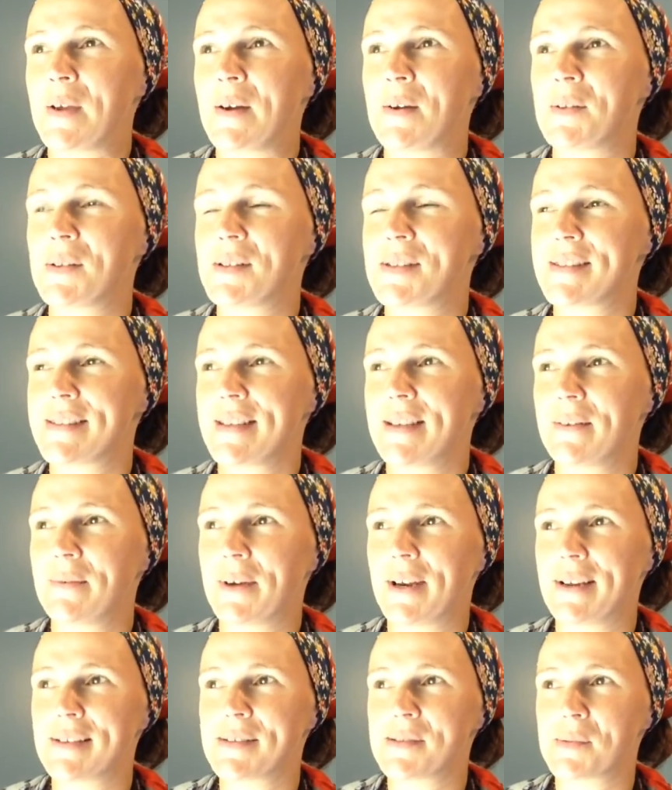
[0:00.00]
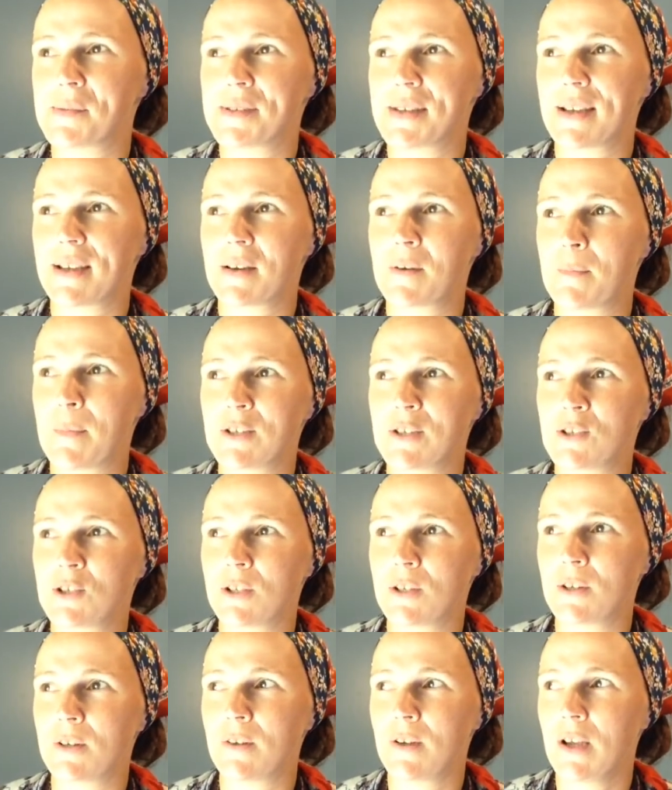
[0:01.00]
Let's see, what else was I going to
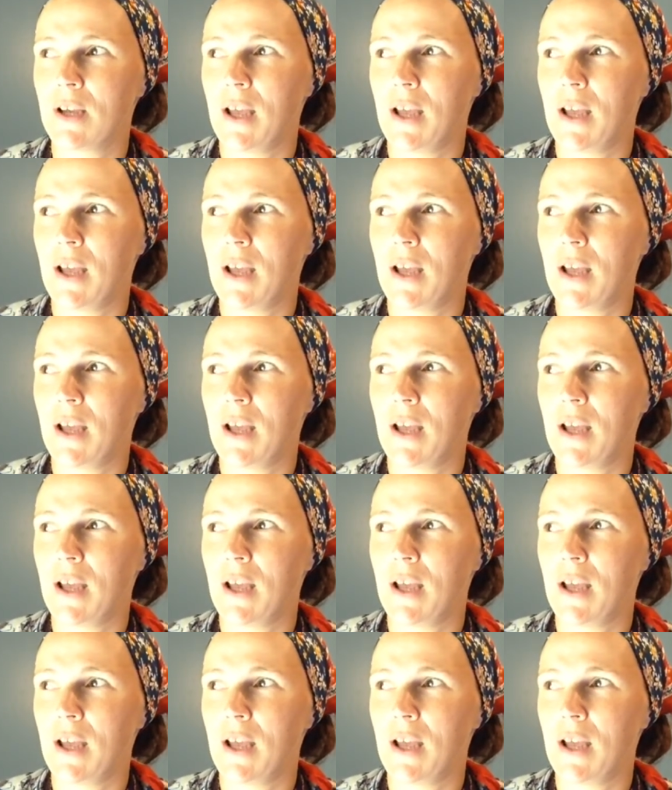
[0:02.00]
mention?